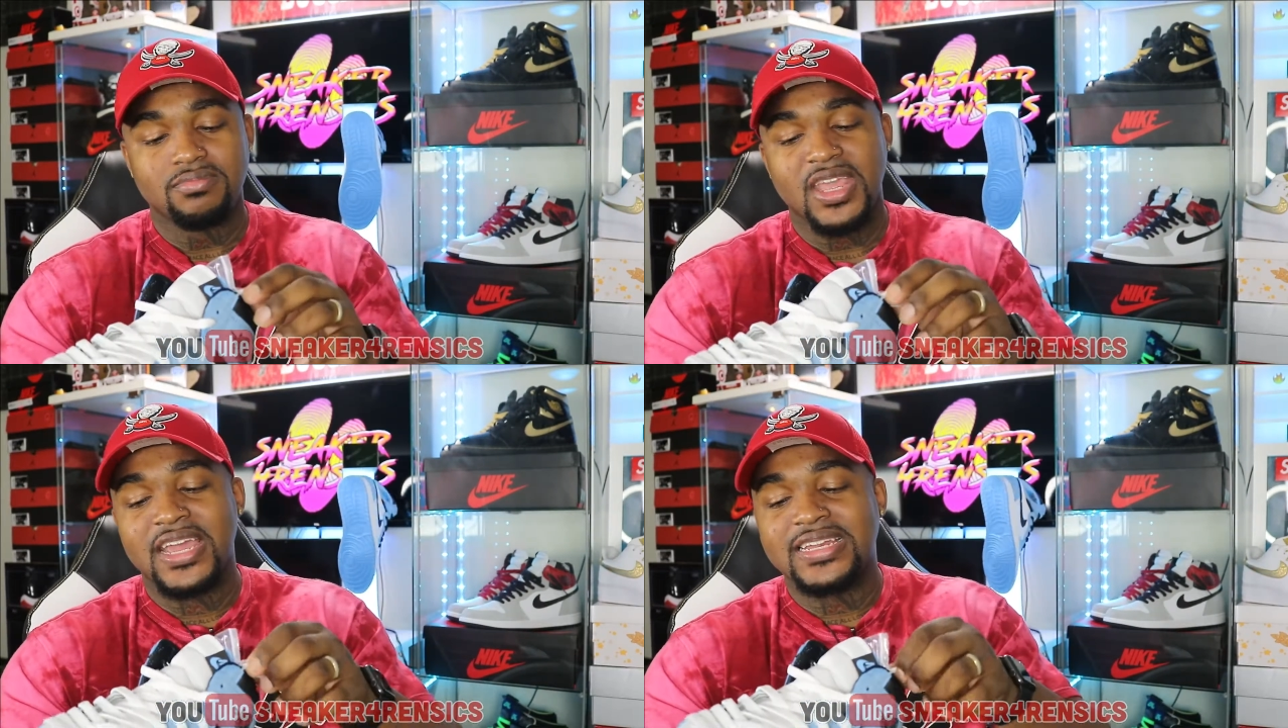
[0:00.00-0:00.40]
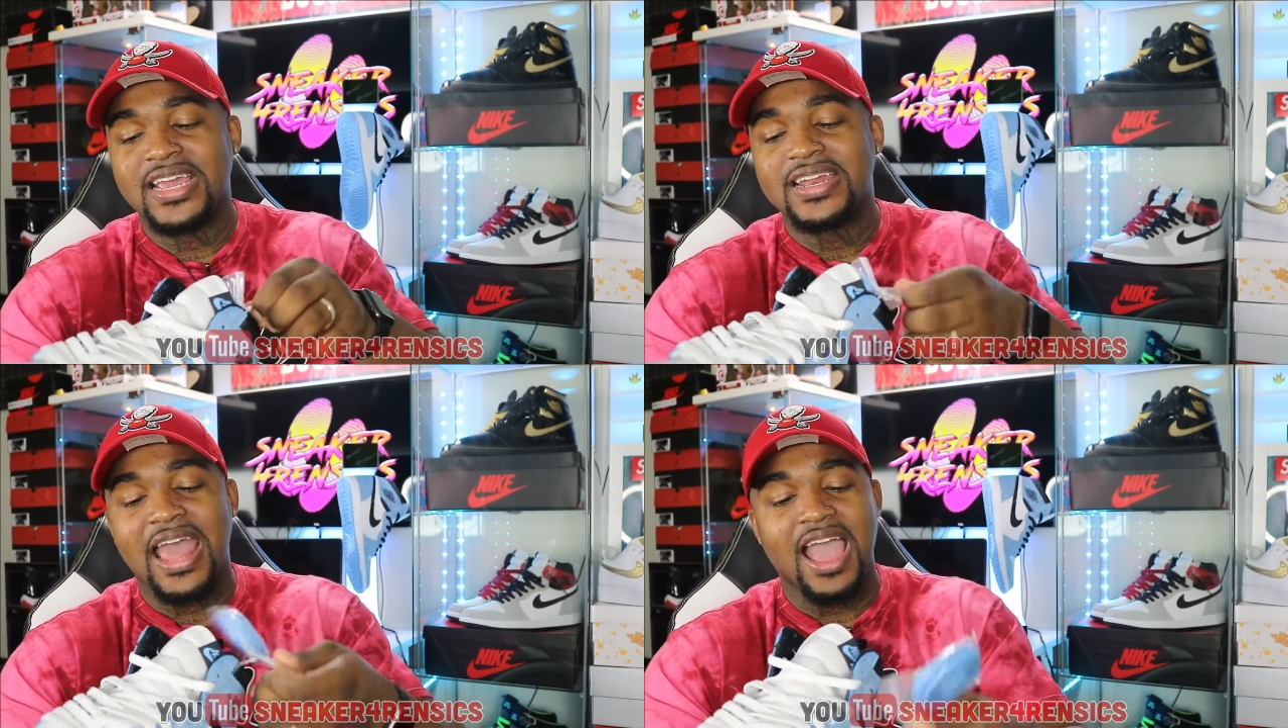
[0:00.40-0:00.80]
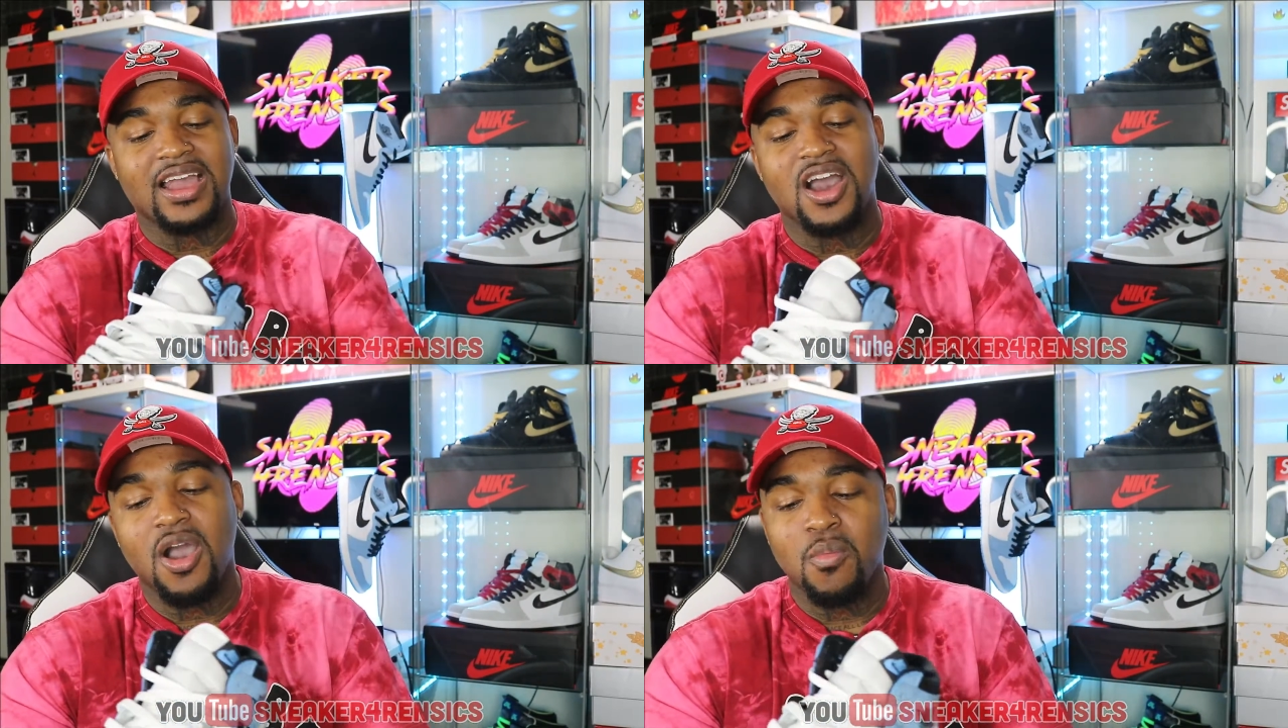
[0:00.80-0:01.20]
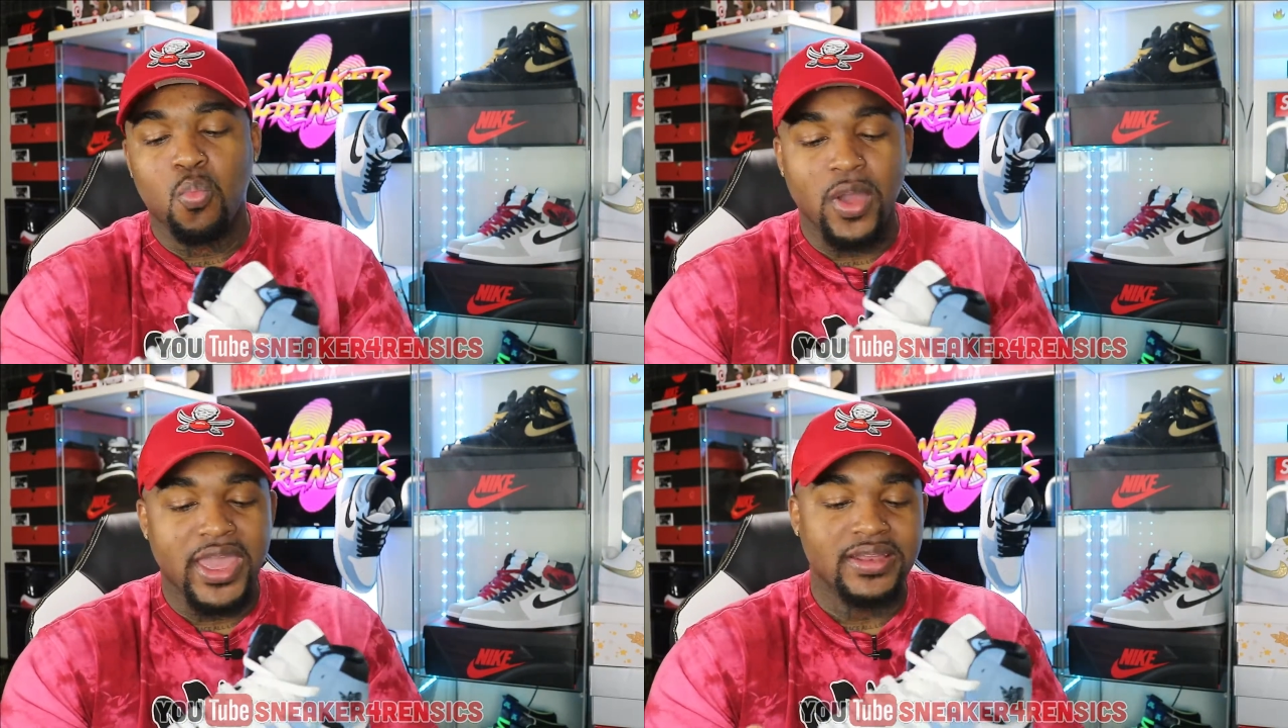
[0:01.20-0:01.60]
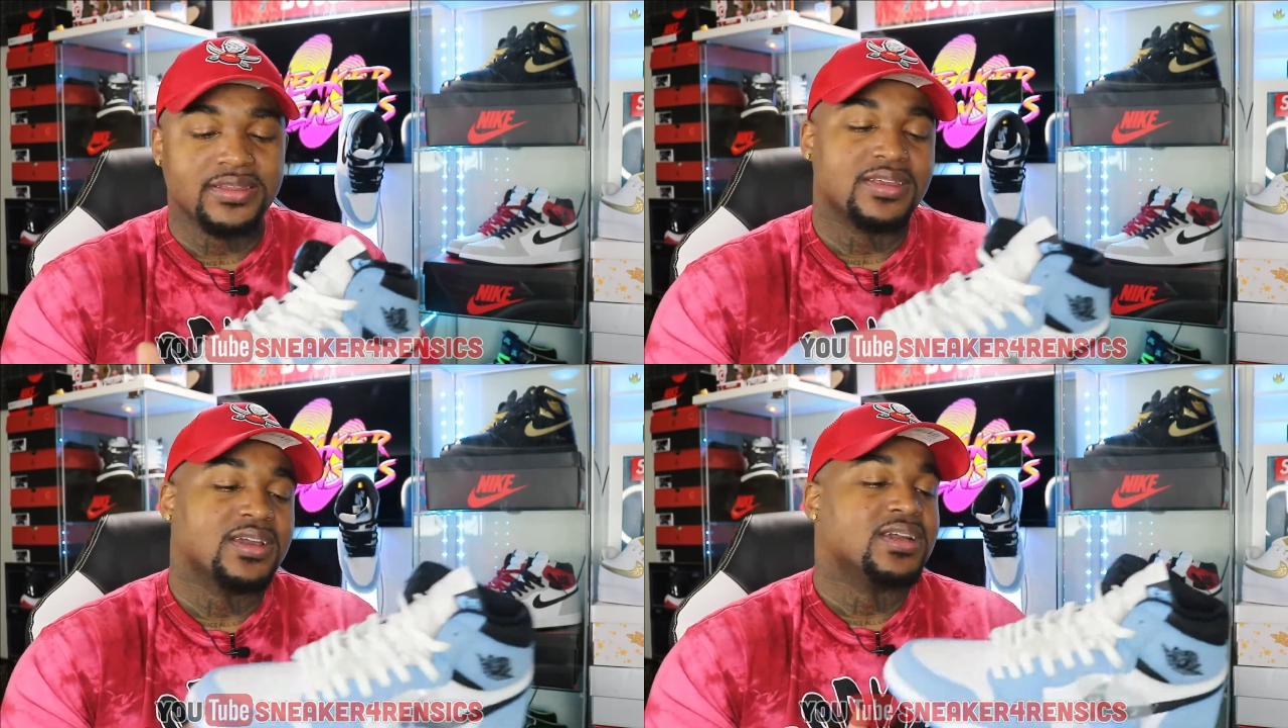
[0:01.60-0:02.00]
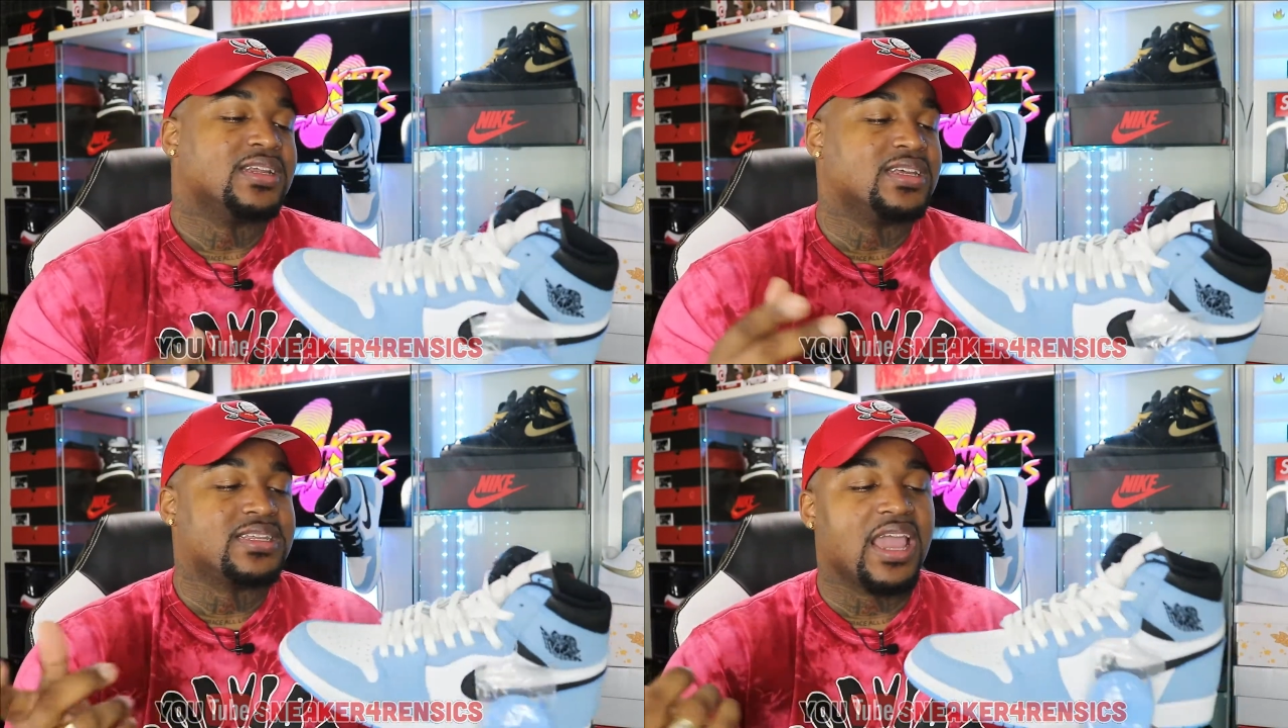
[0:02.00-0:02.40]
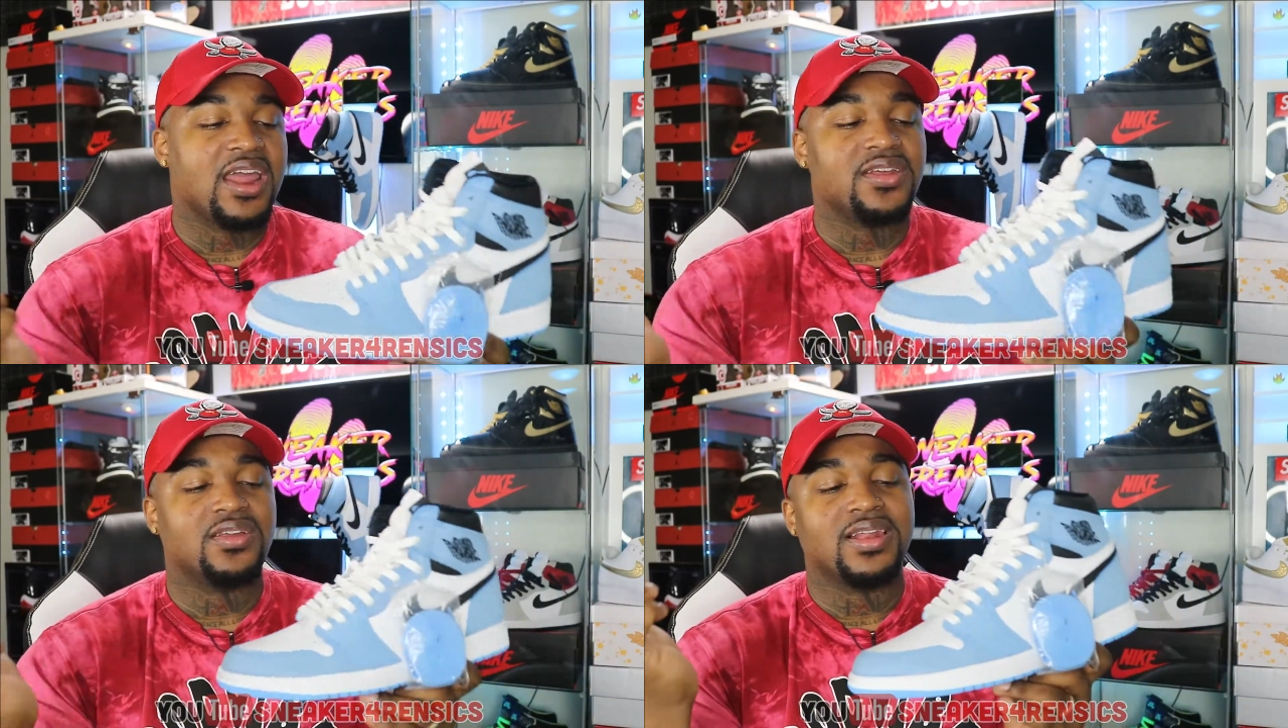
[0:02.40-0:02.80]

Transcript: It did not come with the standard